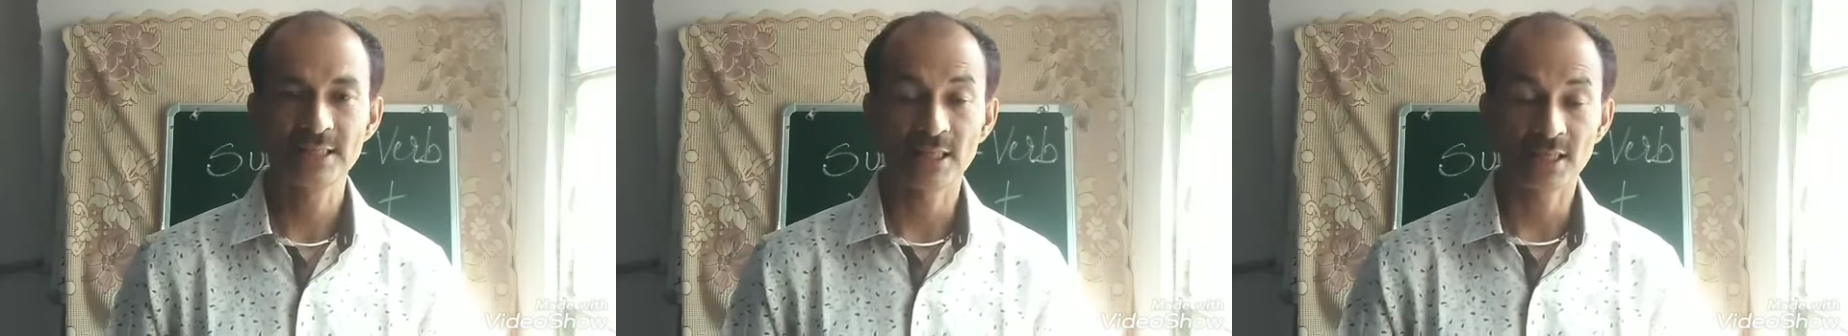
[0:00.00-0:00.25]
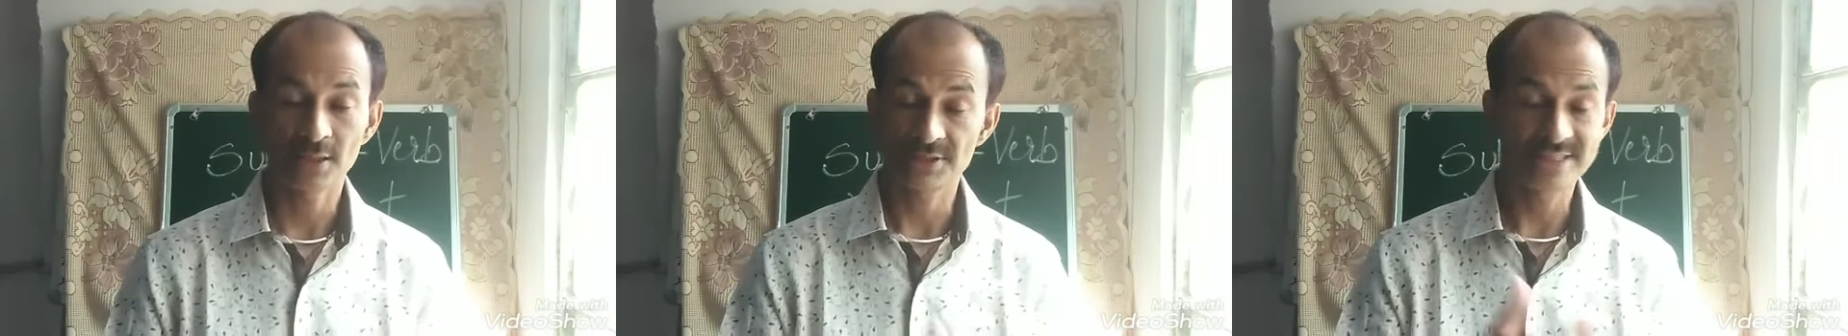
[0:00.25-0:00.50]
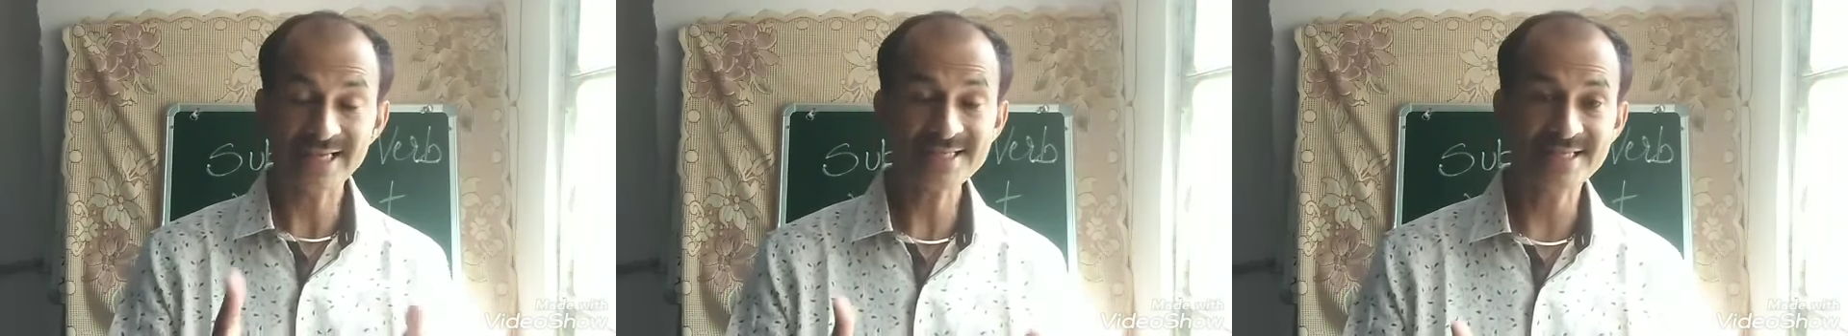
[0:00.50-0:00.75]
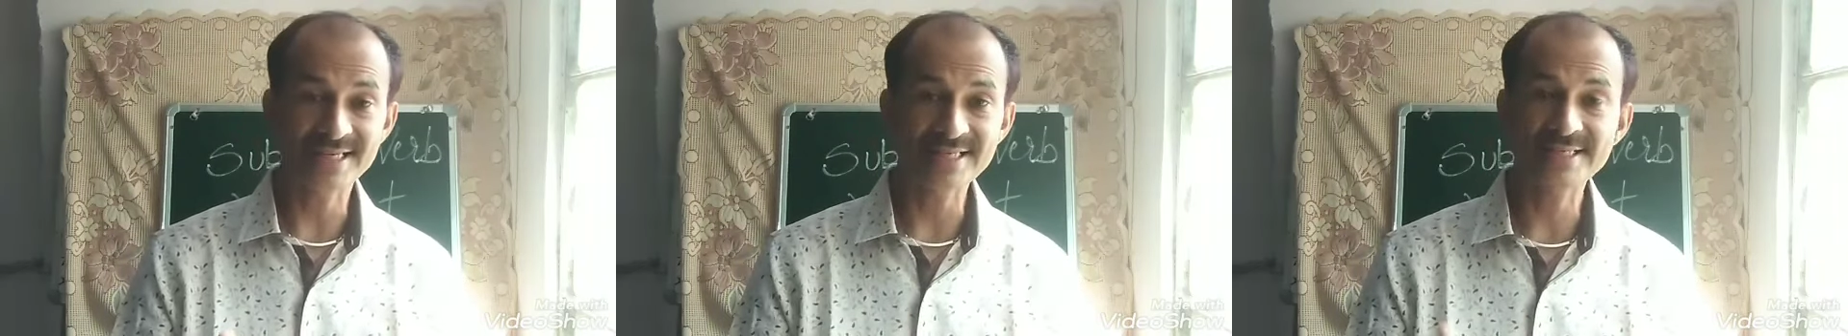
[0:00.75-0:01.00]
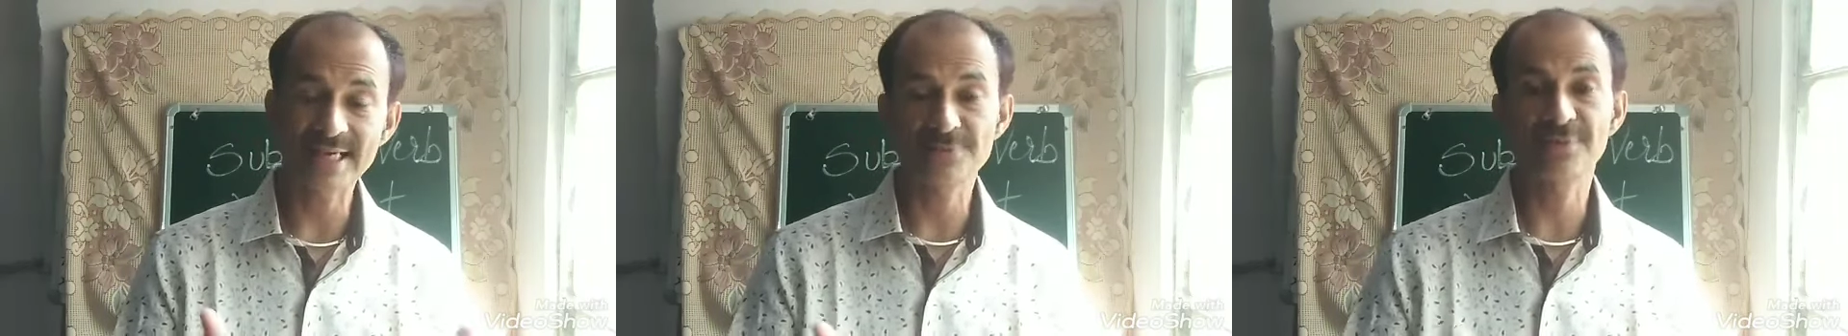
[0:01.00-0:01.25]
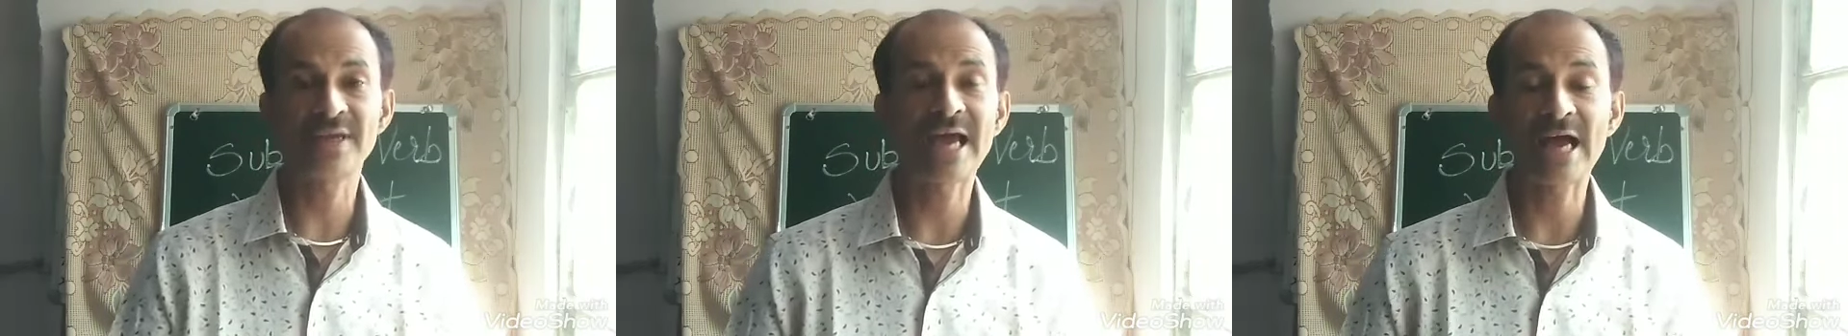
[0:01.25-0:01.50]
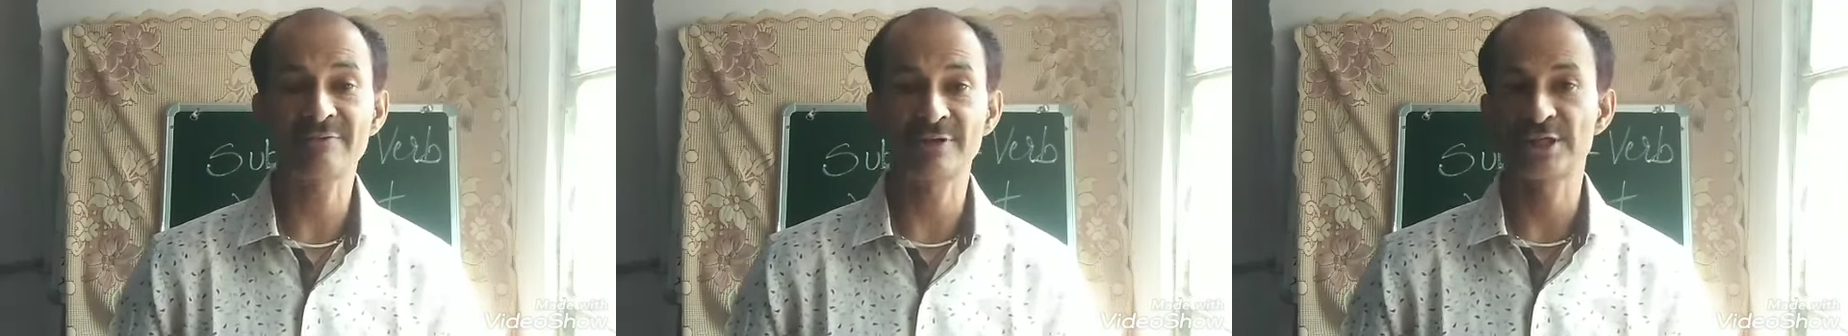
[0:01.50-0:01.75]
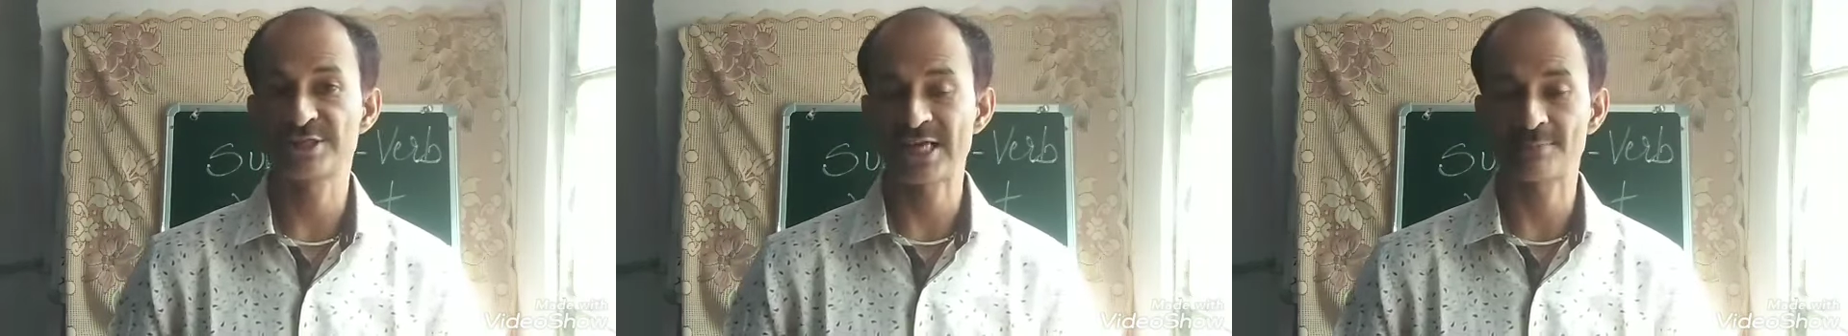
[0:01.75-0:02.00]
uh, tenses that we have
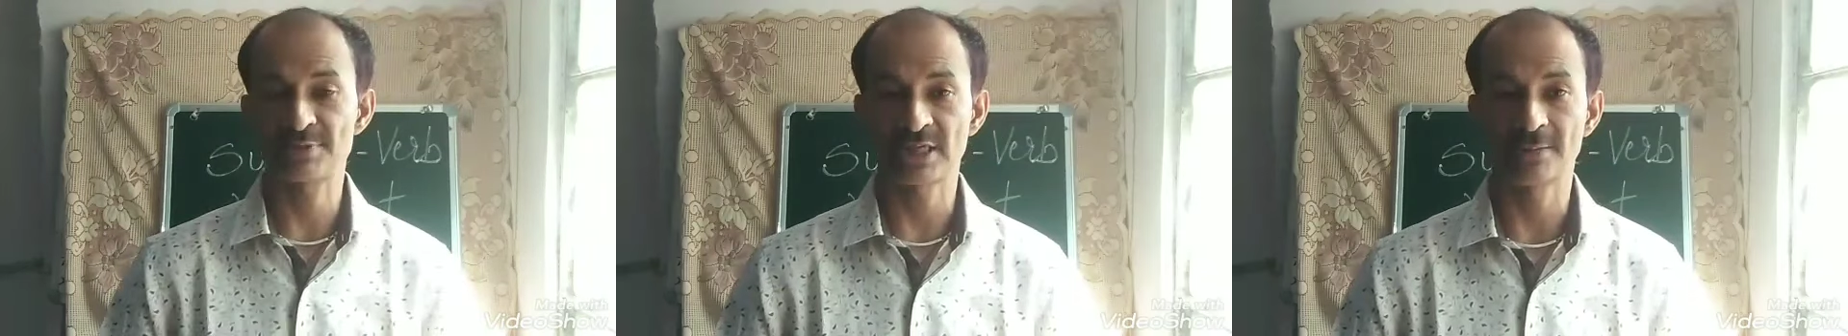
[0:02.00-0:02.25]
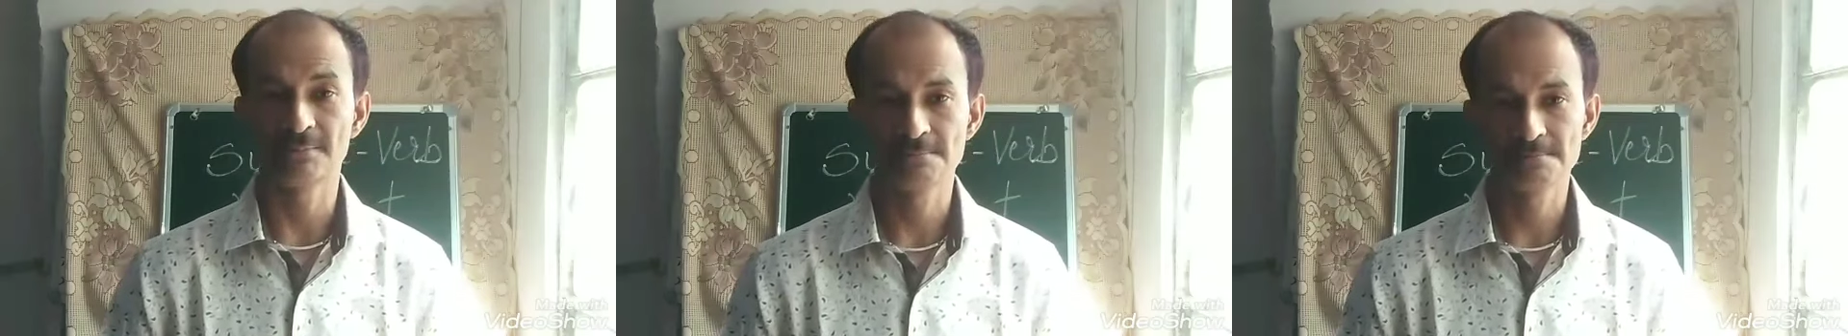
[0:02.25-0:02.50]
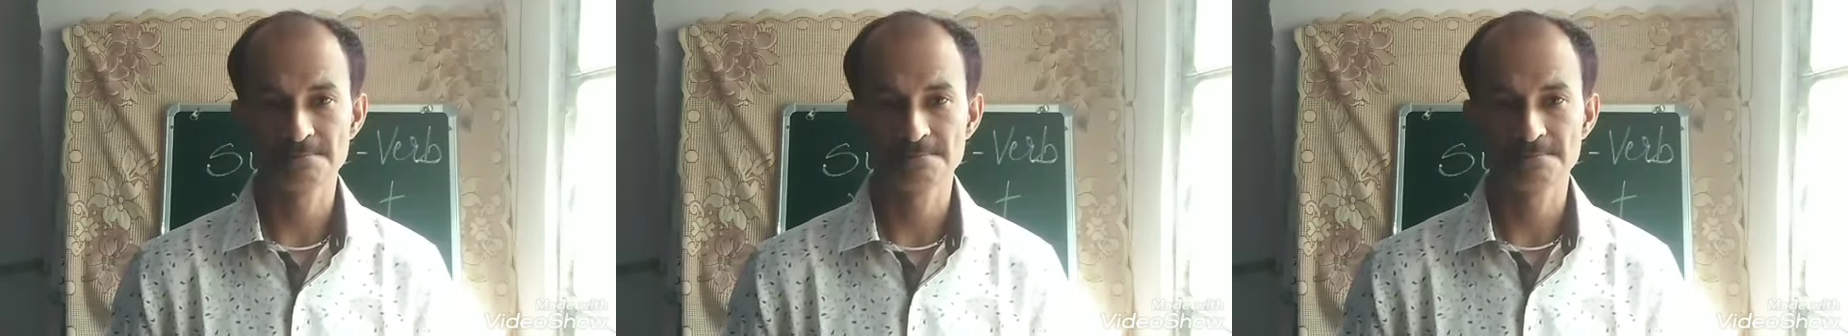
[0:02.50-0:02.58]
in the chapter.